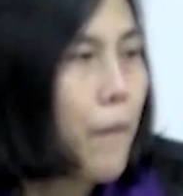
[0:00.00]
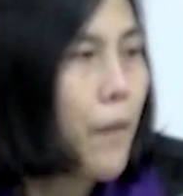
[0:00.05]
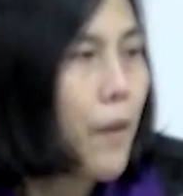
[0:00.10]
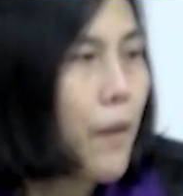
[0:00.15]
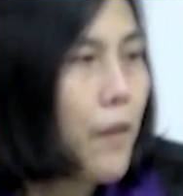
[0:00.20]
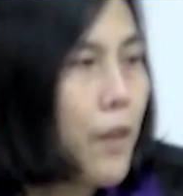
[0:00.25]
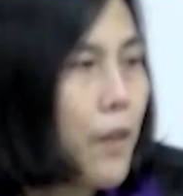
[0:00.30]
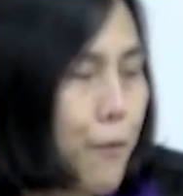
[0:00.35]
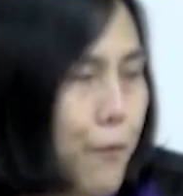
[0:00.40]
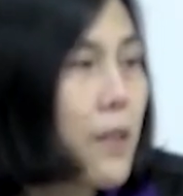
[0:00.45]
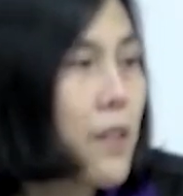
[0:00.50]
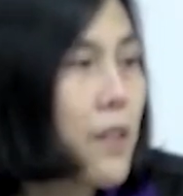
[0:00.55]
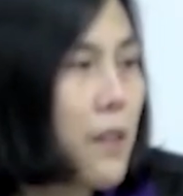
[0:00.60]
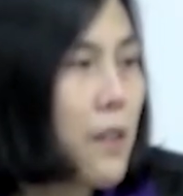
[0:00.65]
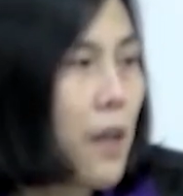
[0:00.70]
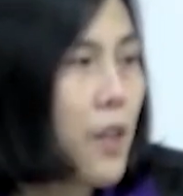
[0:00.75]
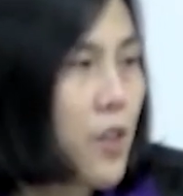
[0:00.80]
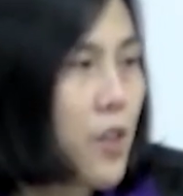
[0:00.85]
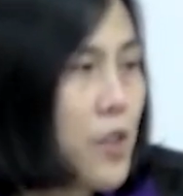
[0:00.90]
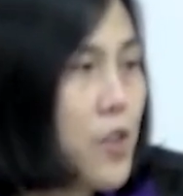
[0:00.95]
different
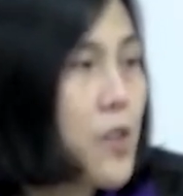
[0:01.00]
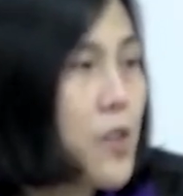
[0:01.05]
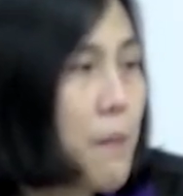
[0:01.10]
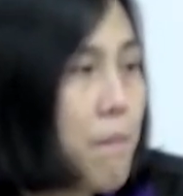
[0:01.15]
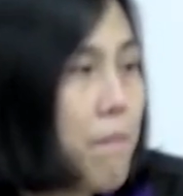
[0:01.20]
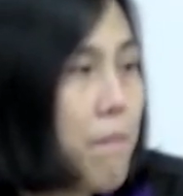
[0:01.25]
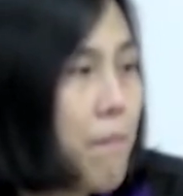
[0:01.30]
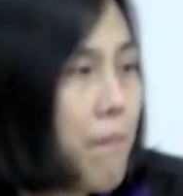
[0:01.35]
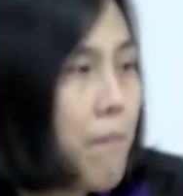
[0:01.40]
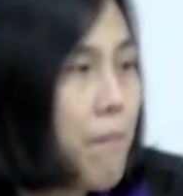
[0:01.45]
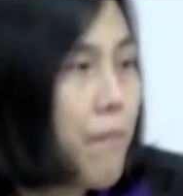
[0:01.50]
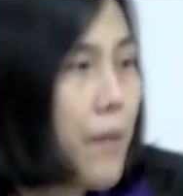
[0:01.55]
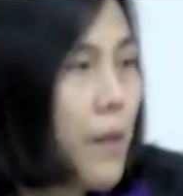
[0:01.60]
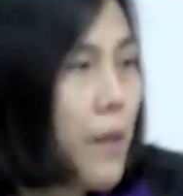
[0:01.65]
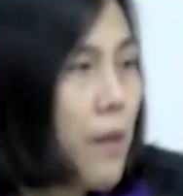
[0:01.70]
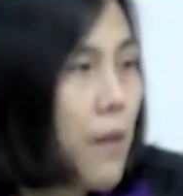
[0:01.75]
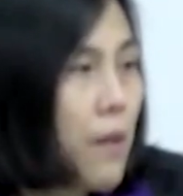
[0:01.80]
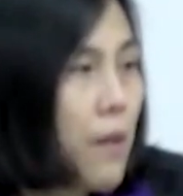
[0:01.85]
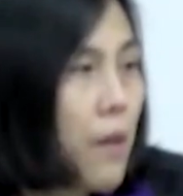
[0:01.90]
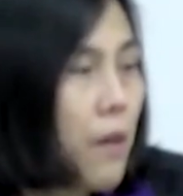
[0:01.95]
uh, system?
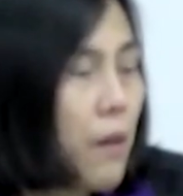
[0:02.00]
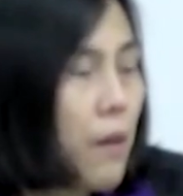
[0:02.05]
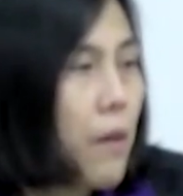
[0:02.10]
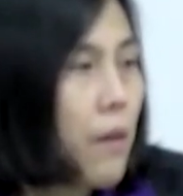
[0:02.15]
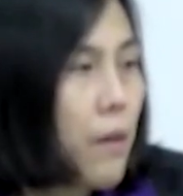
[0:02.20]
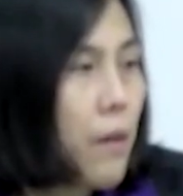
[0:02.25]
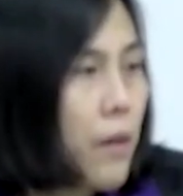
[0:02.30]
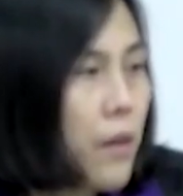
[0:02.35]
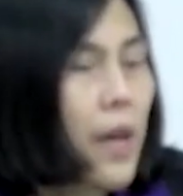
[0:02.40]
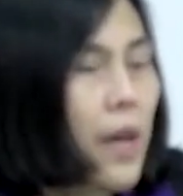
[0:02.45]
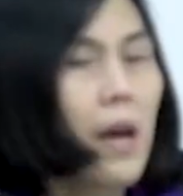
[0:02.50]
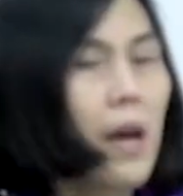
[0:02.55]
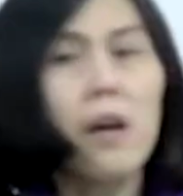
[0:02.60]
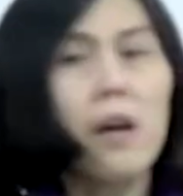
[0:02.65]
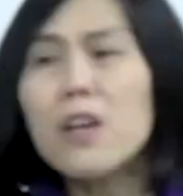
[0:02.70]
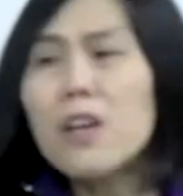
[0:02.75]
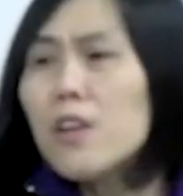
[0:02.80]
Yeah,